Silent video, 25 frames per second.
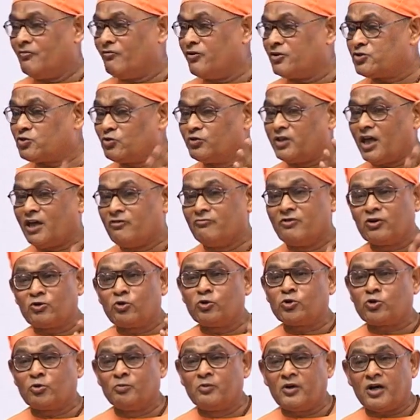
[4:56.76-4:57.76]
Vasudhaiva
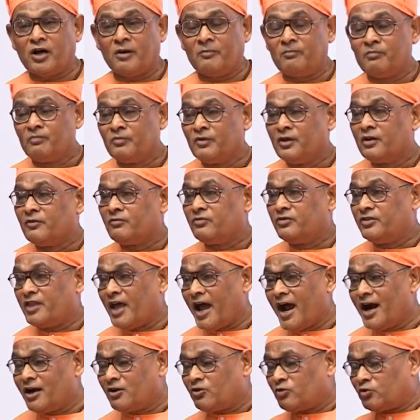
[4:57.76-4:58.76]
Kutumbakam,
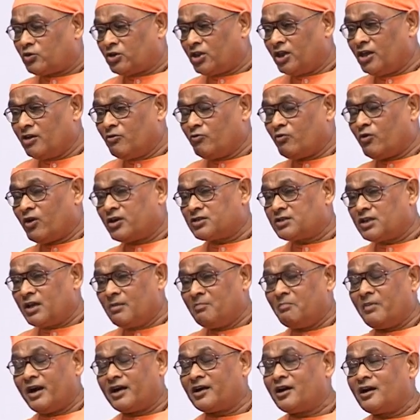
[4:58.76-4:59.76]
that thing was
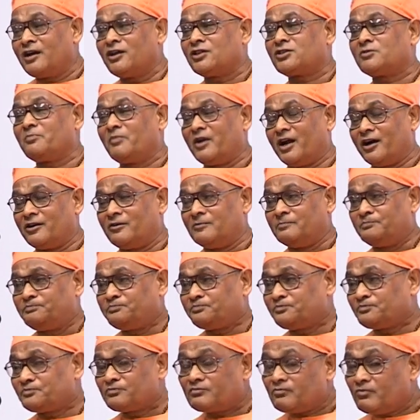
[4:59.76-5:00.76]
embedded in his blood.
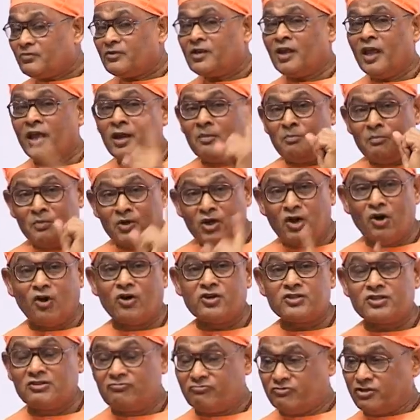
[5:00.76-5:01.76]
And
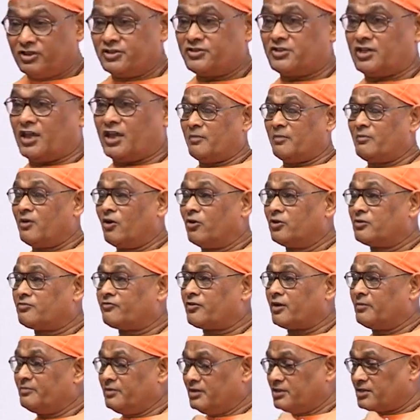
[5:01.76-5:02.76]
because the words out
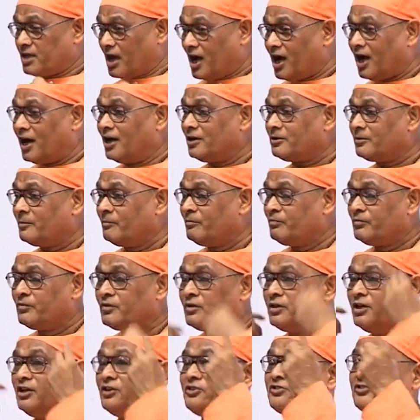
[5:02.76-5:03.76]
from his heart,
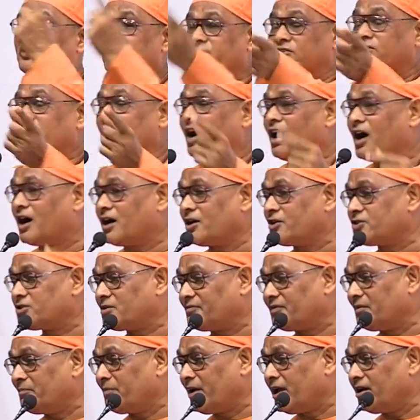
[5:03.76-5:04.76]
it touched the hearts
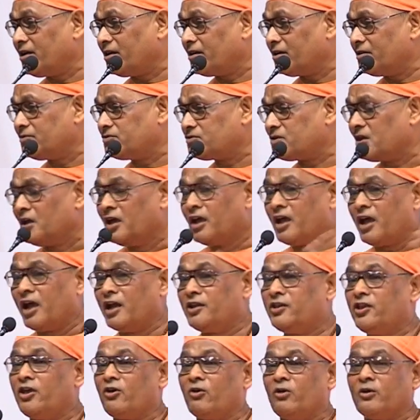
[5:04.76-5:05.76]
of Americans.
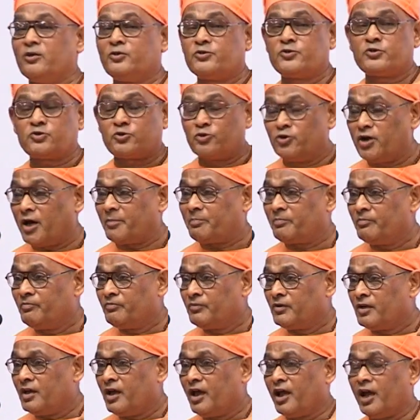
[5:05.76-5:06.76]
And they all stood
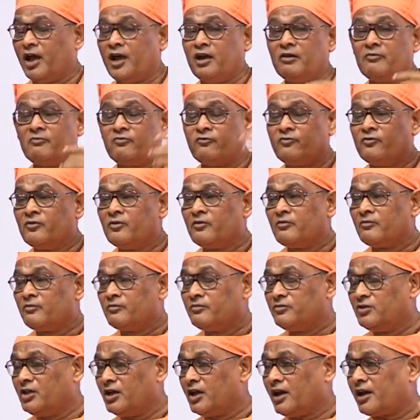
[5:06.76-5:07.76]
up and
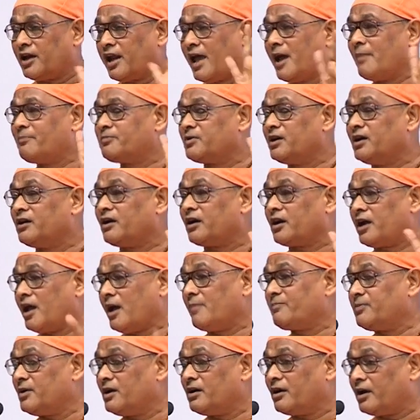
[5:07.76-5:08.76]
they clapped and
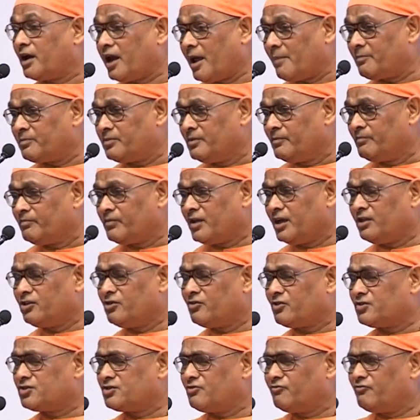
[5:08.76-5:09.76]
clapped and clapped. And
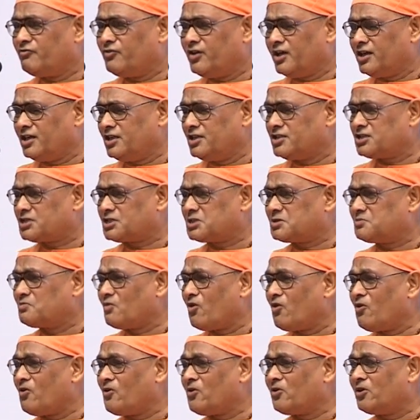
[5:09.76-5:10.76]
there was a very
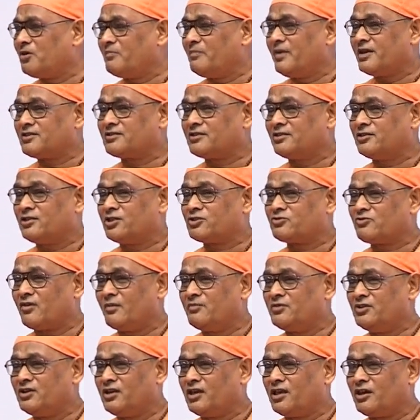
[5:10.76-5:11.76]
small message that
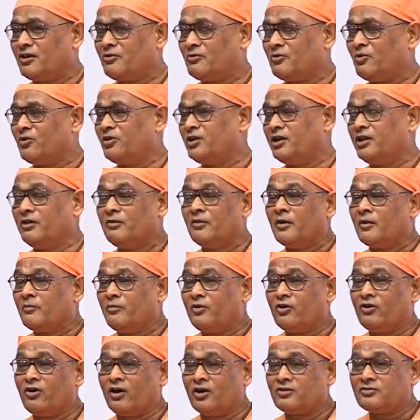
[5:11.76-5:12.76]
Swamiji gave, only
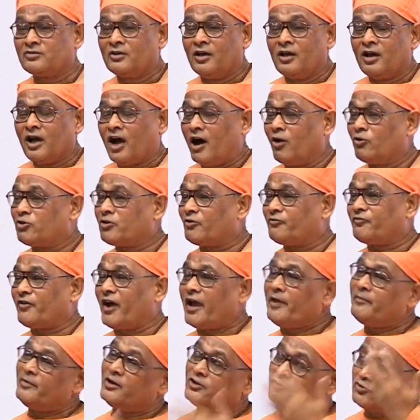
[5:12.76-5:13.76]
because out of
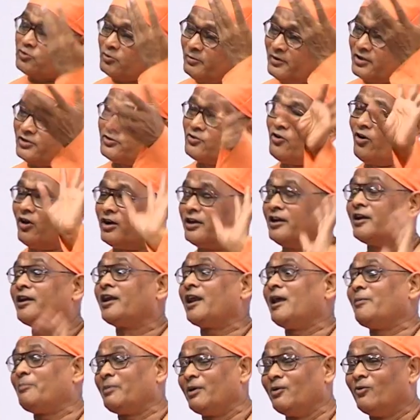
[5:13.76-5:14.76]
5 minutes, 2 minutes gone in
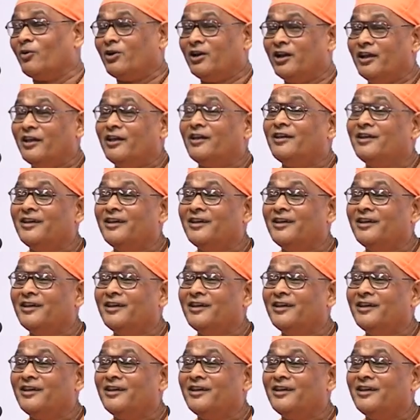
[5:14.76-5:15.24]
clapping only.